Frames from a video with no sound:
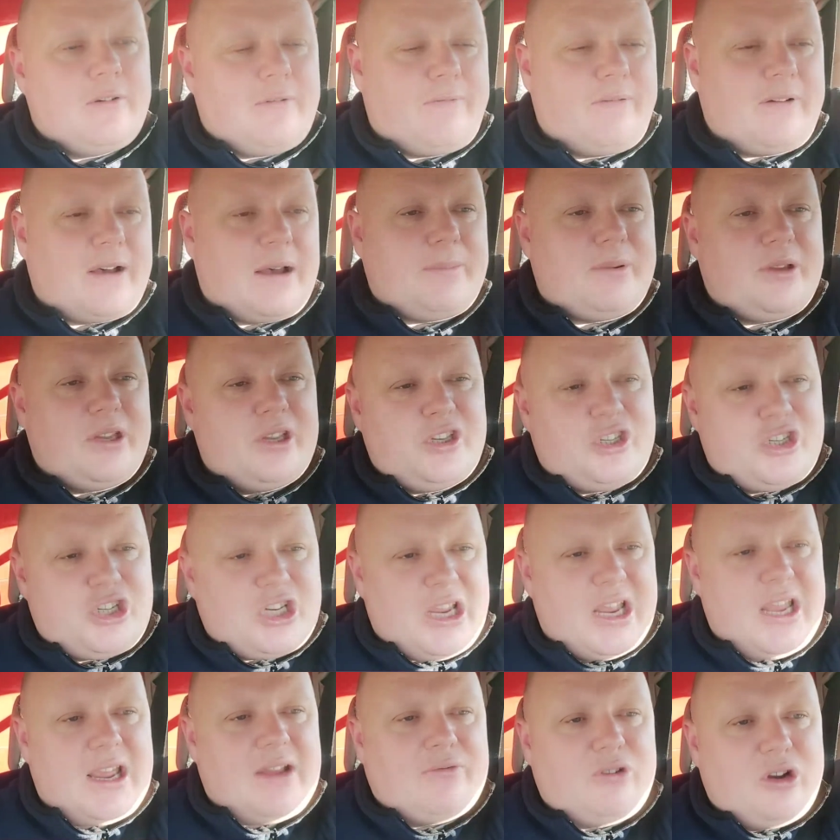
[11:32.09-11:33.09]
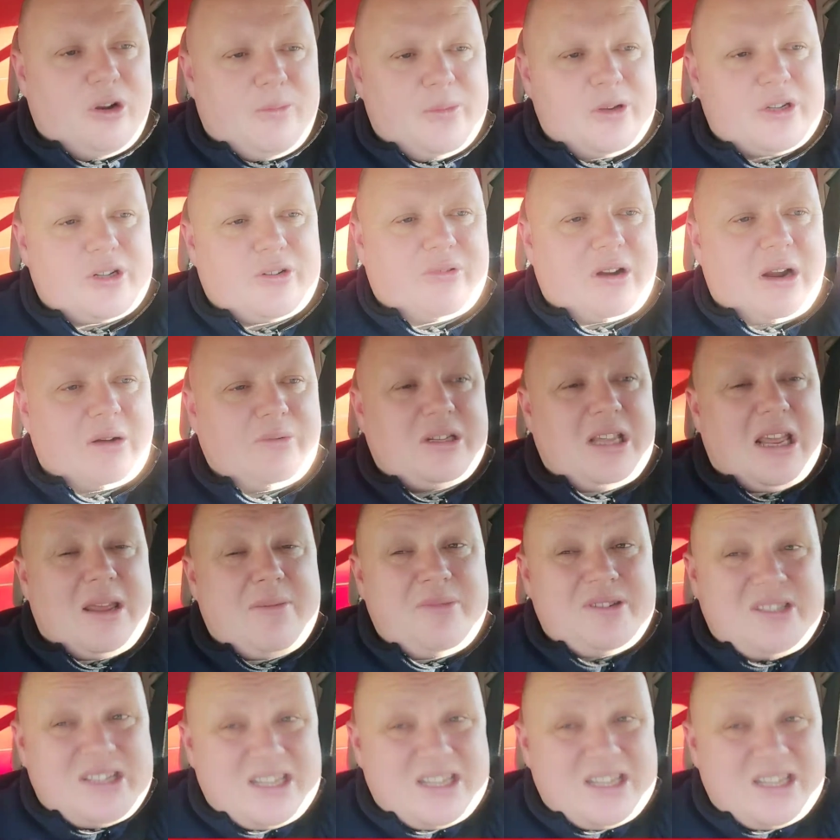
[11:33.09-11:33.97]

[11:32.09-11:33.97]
Fabian Schär, rumours around him,